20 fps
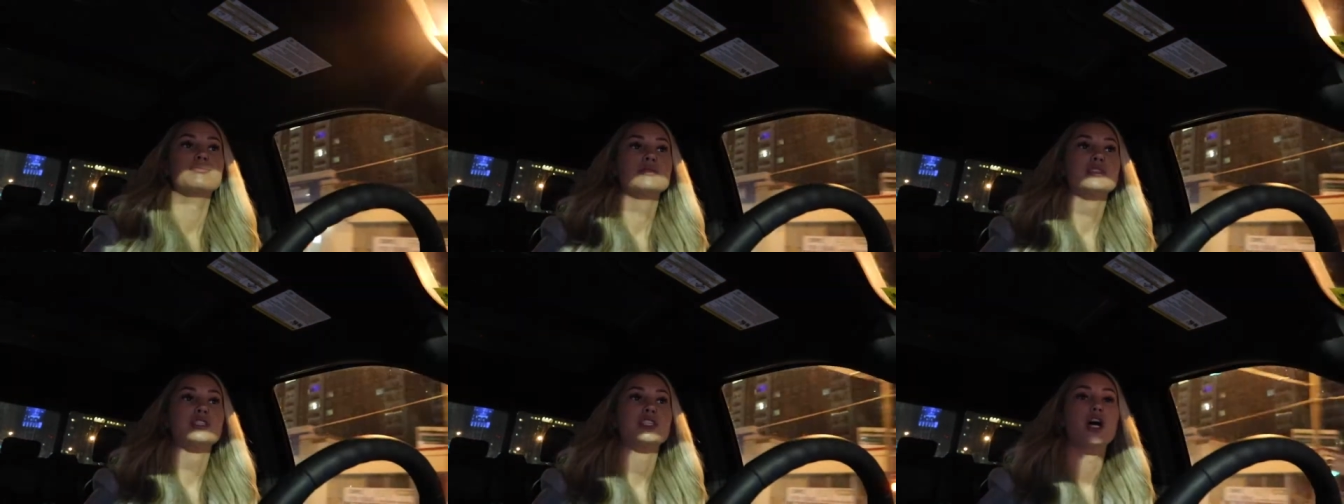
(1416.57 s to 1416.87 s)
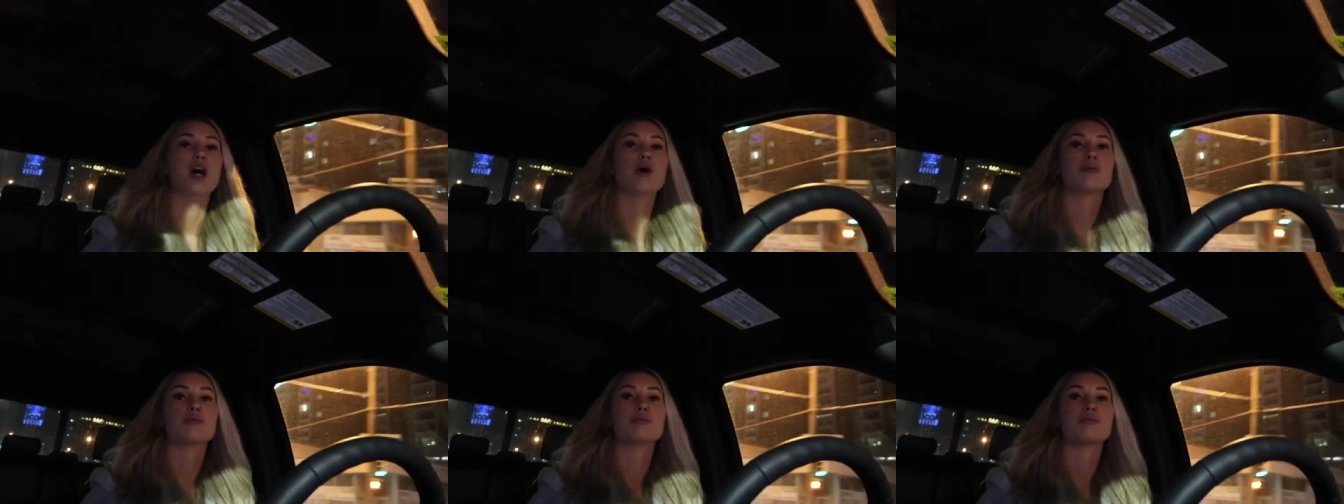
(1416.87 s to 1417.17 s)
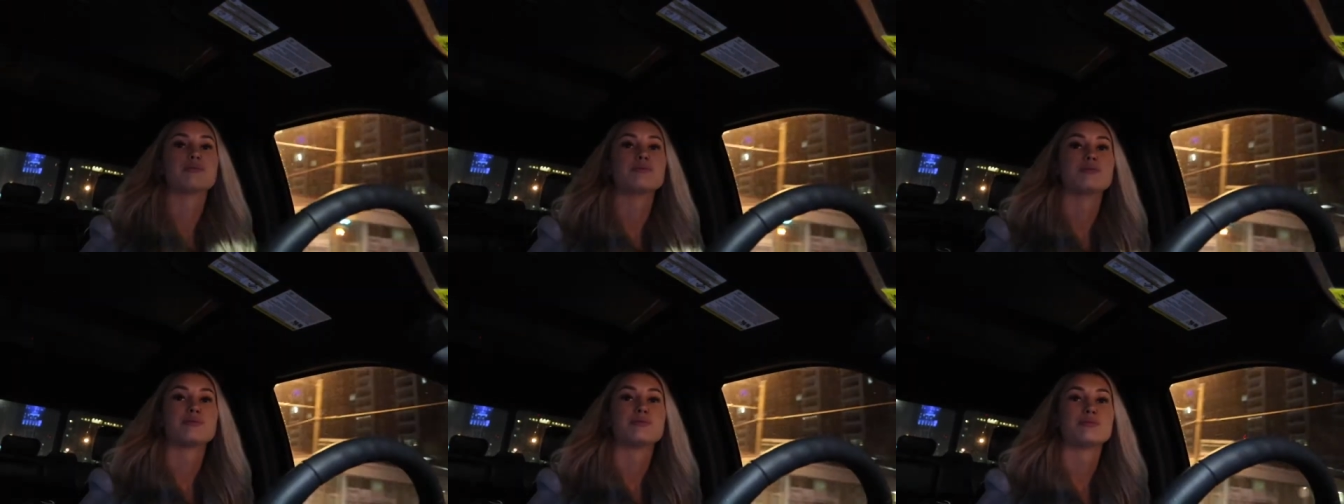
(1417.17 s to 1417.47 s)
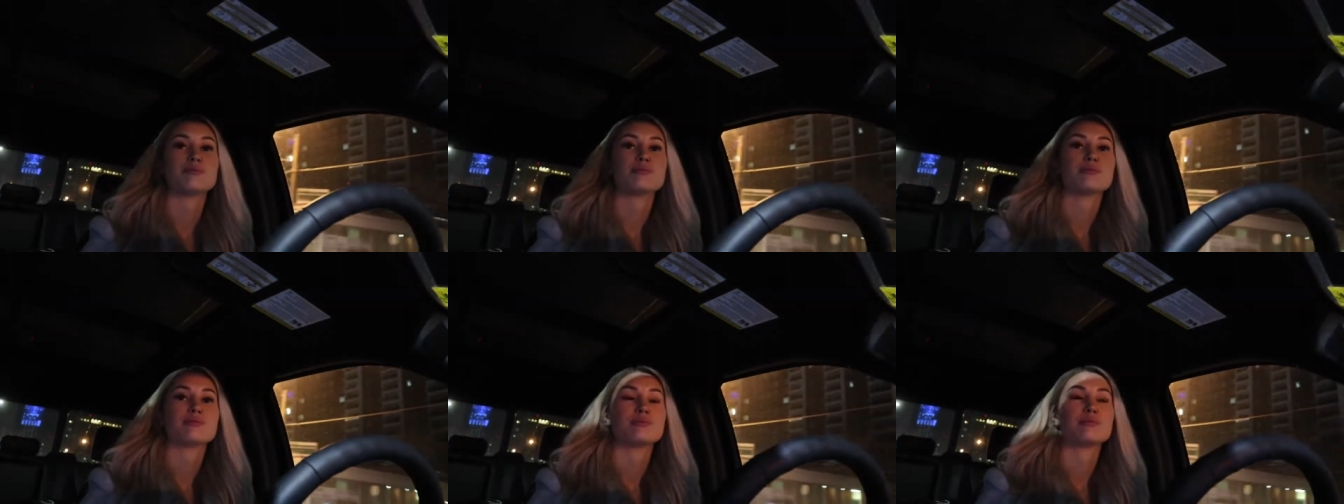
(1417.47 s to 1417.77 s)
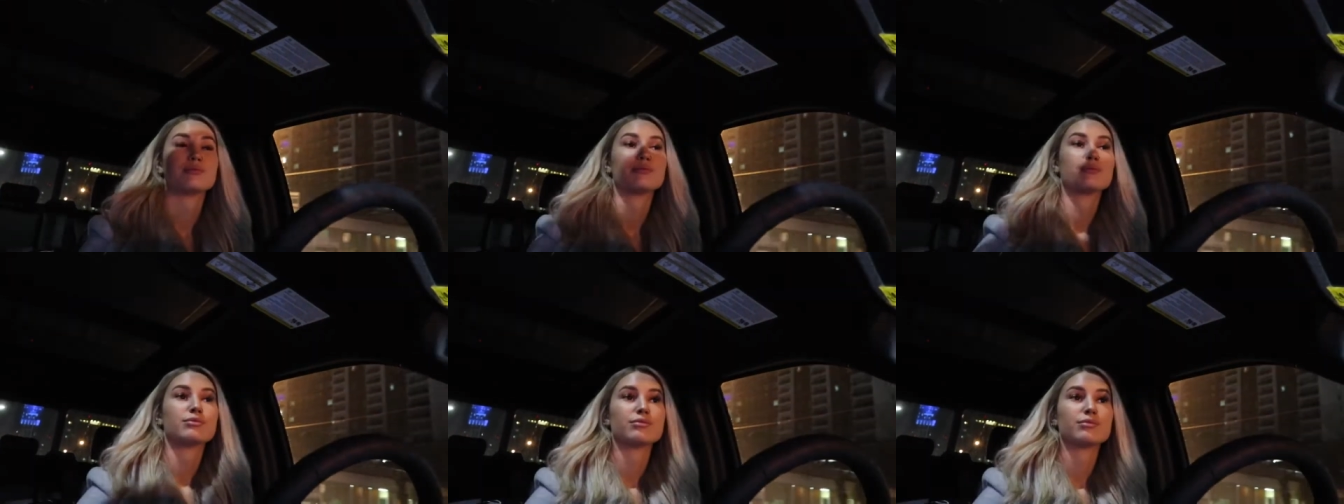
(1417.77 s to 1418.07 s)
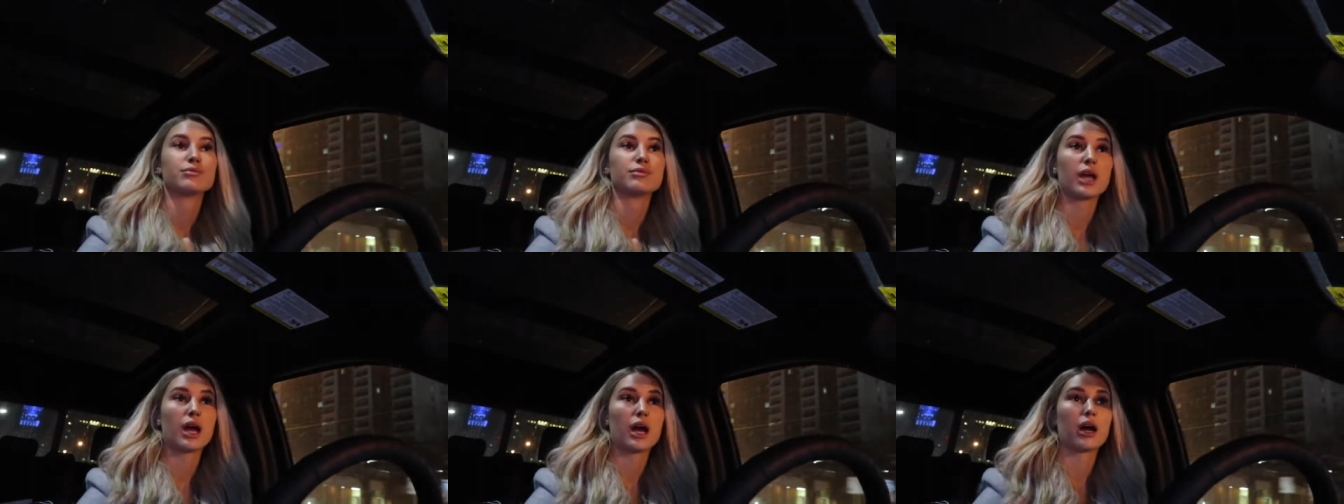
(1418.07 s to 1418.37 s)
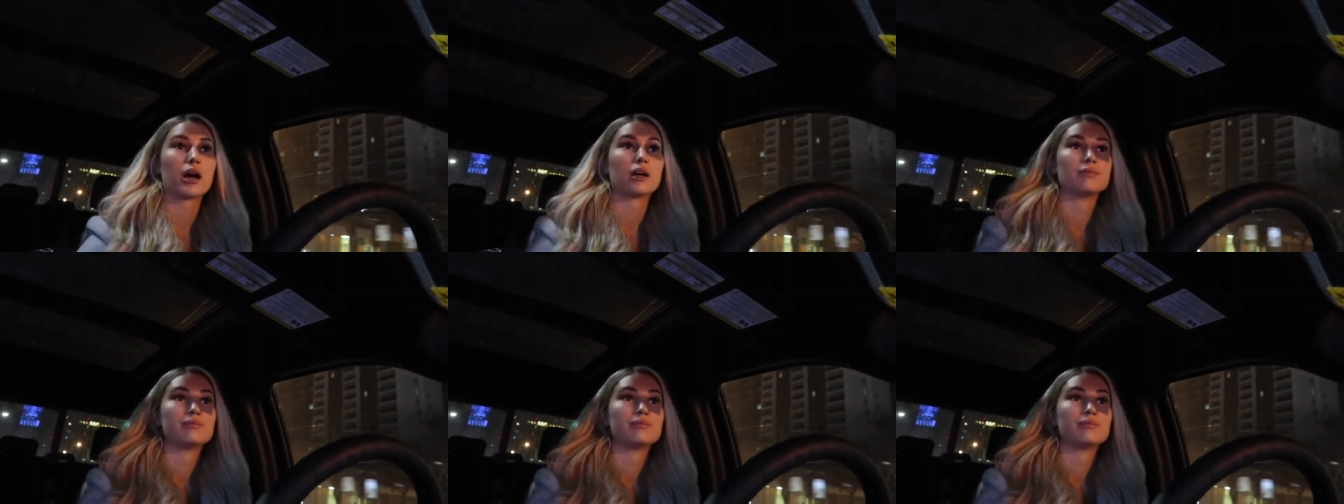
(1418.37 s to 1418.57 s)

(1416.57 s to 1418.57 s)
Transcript: So, yeah.